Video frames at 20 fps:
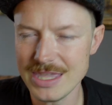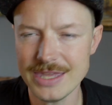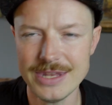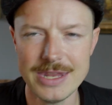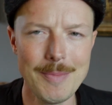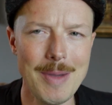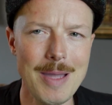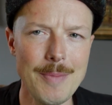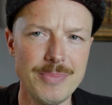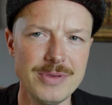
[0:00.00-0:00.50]

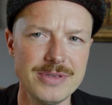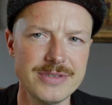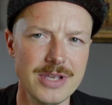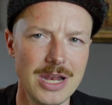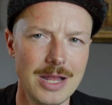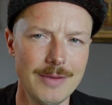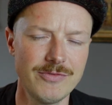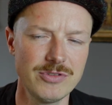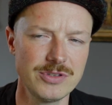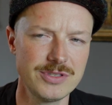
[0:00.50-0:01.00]
They might be still
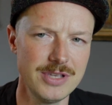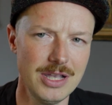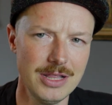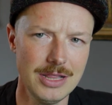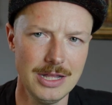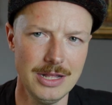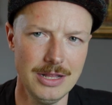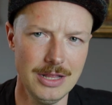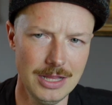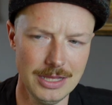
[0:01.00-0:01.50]
up for sale.
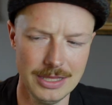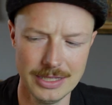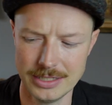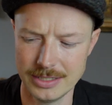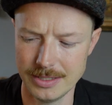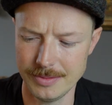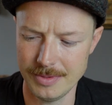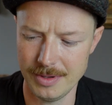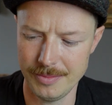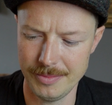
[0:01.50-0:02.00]
I'll link
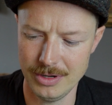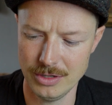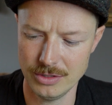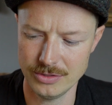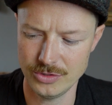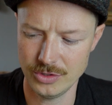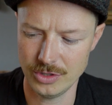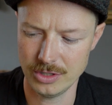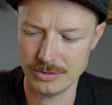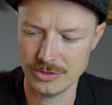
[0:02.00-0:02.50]
them down below
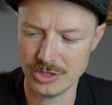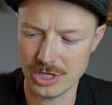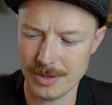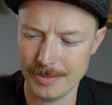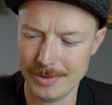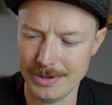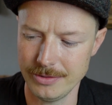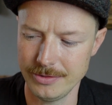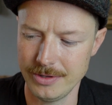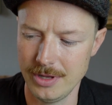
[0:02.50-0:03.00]
so you can check them
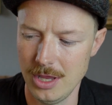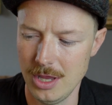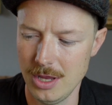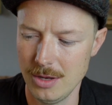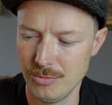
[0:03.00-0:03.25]
out.